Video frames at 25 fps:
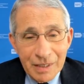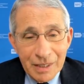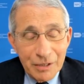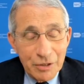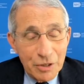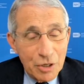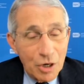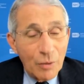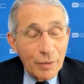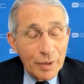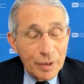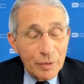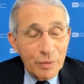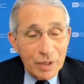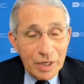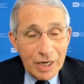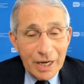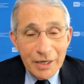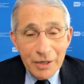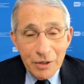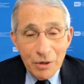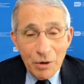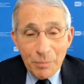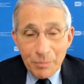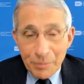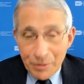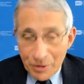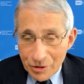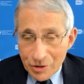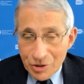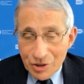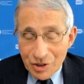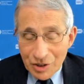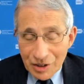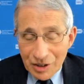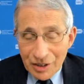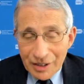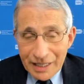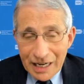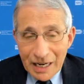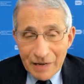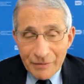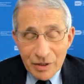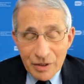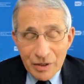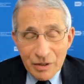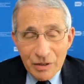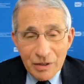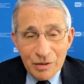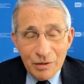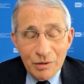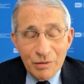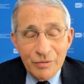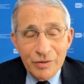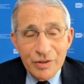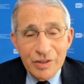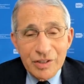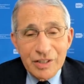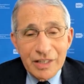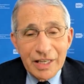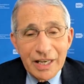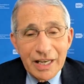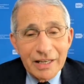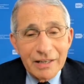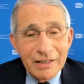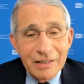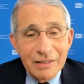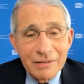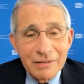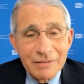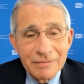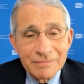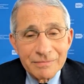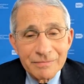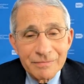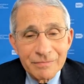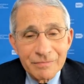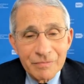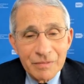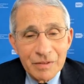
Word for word: and knowing what I know personally, having gone over the data,